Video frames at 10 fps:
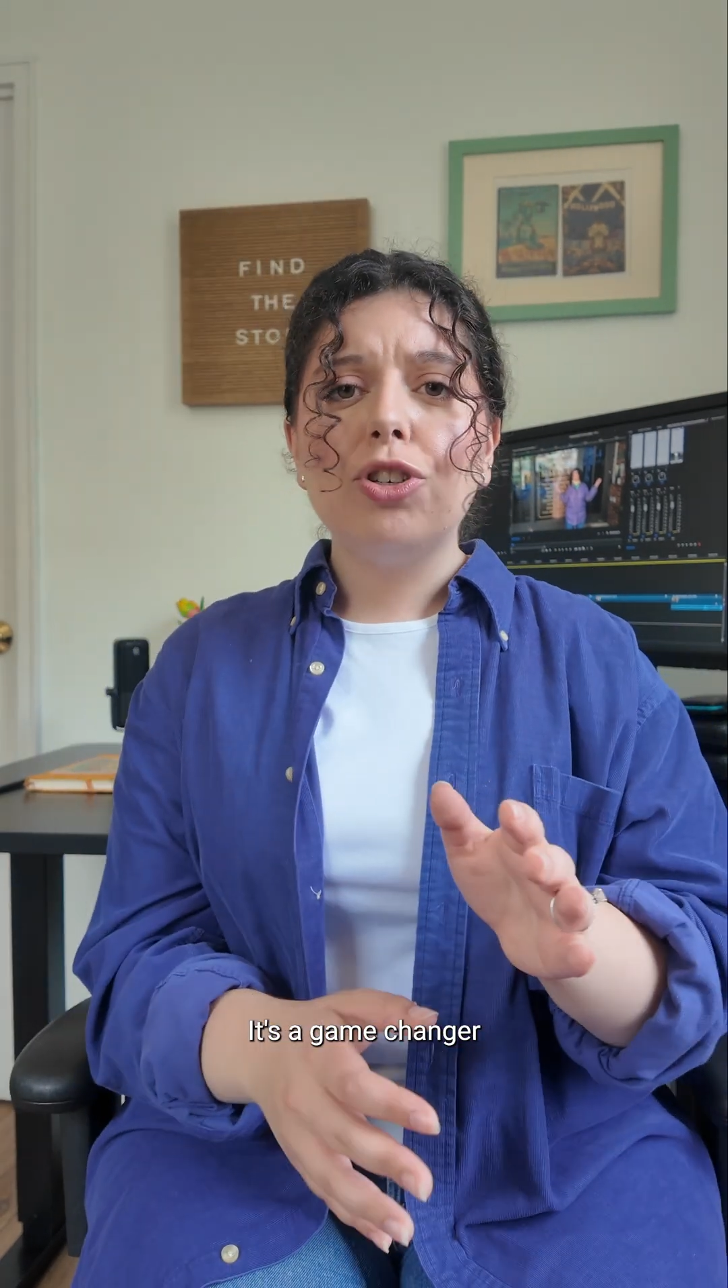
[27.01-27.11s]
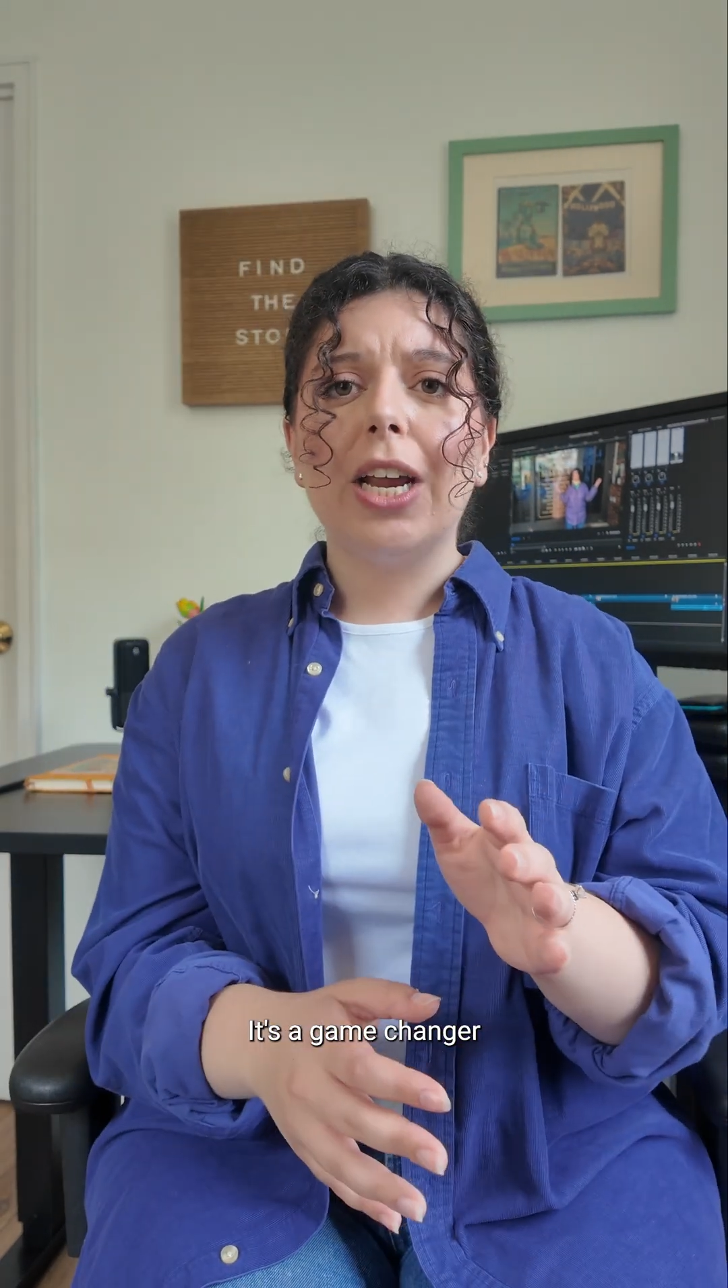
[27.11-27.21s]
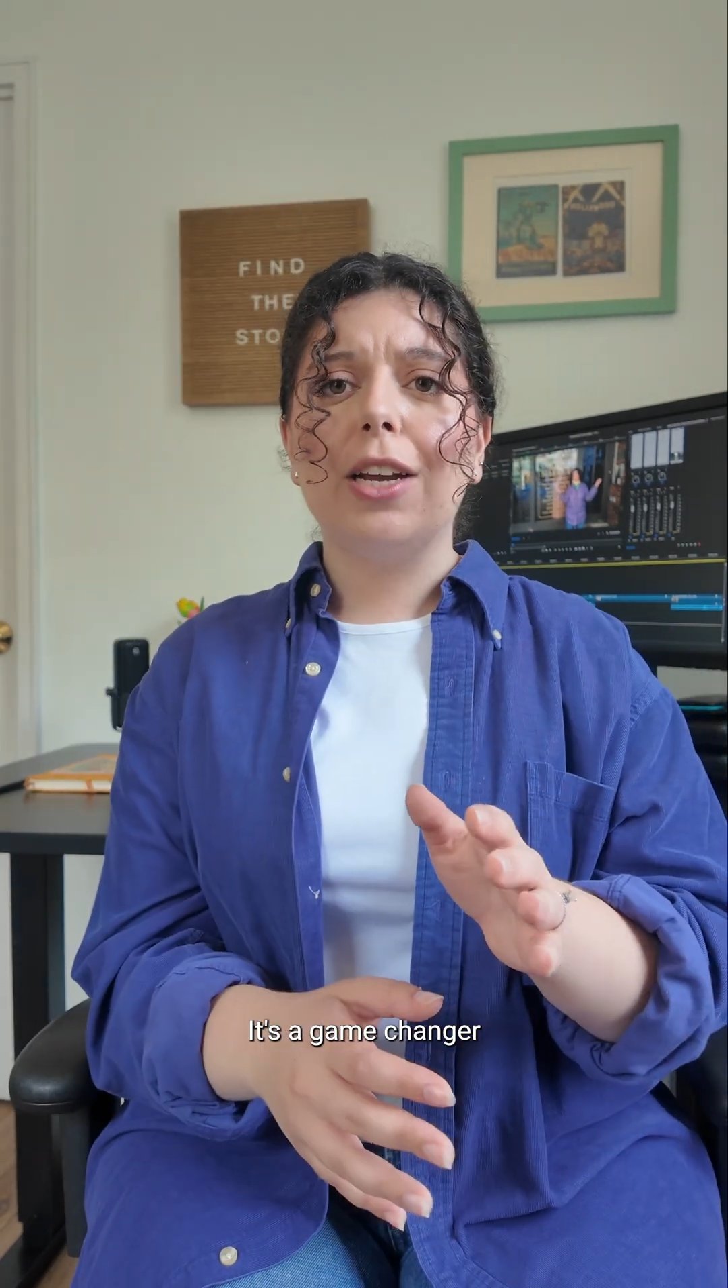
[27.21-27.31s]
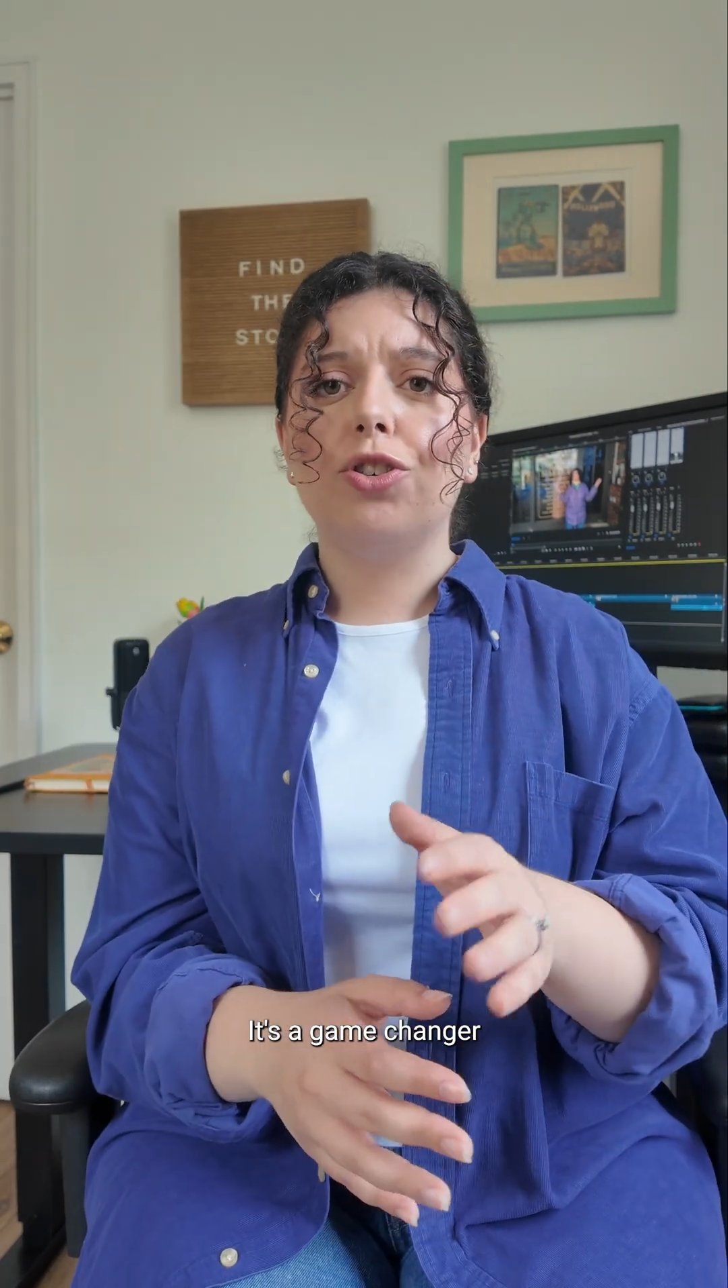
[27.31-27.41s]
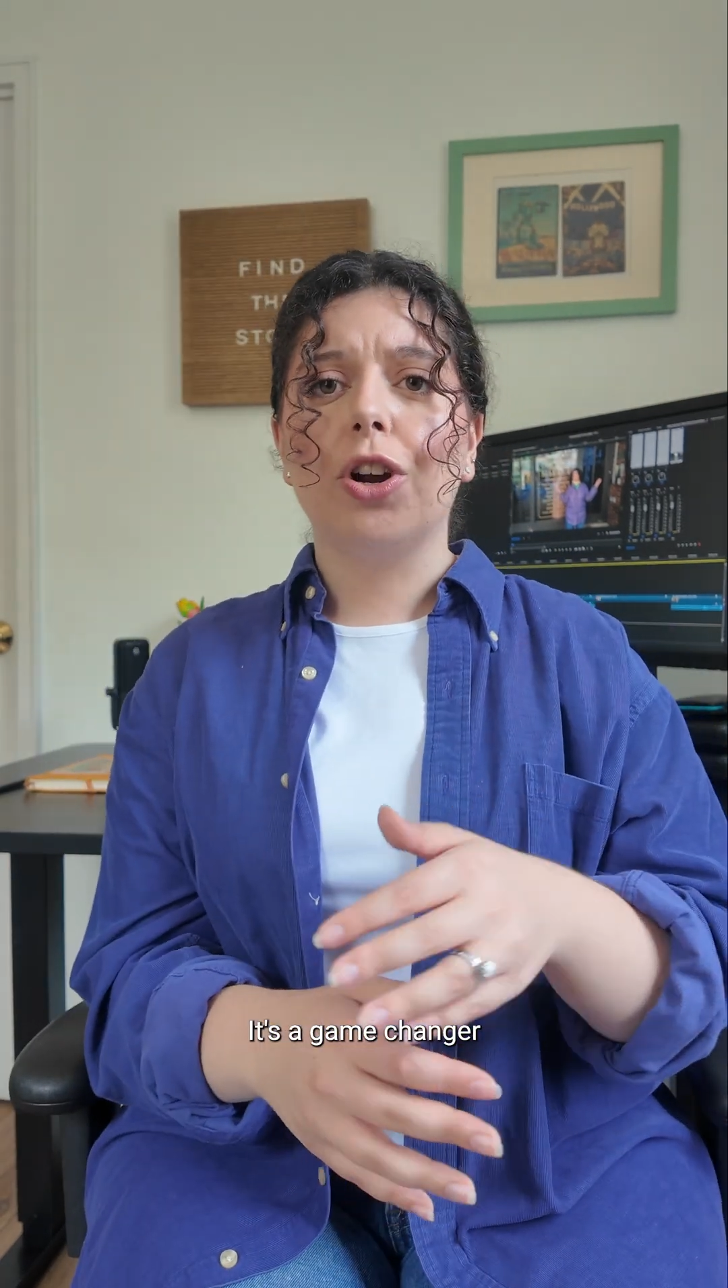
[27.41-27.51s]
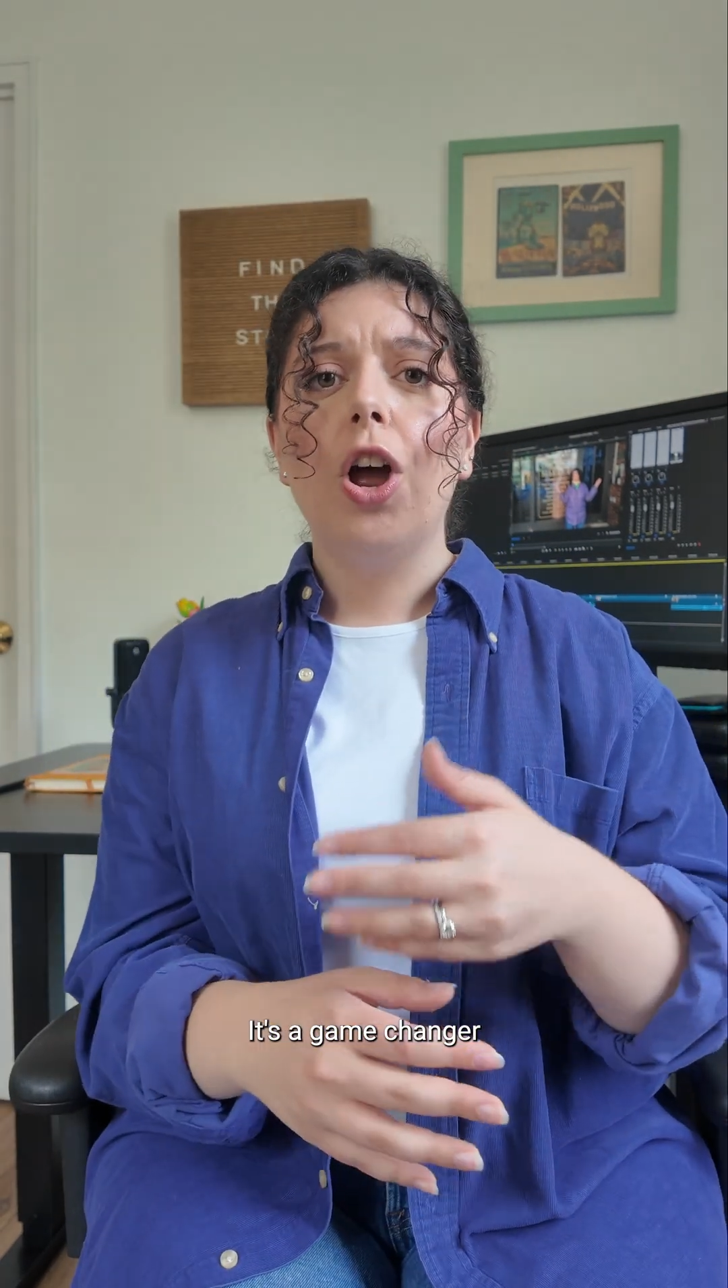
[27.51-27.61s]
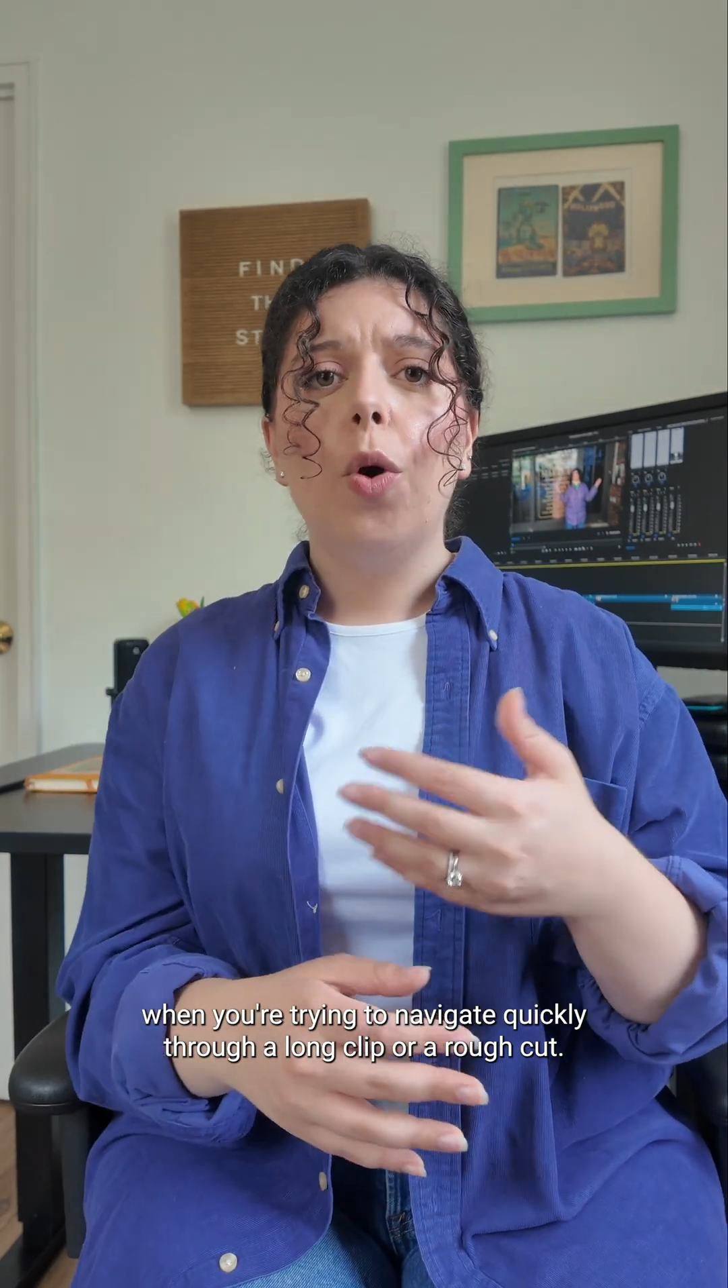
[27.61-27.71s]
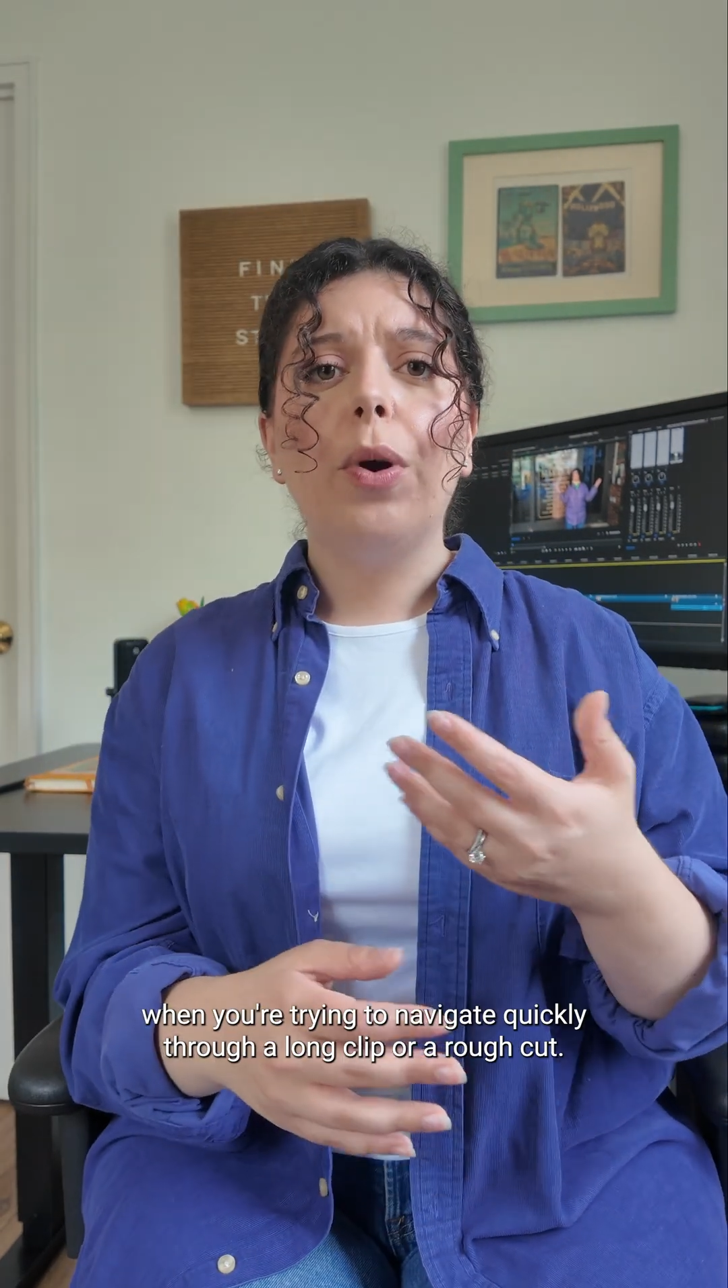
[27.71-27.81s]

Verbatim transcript: changer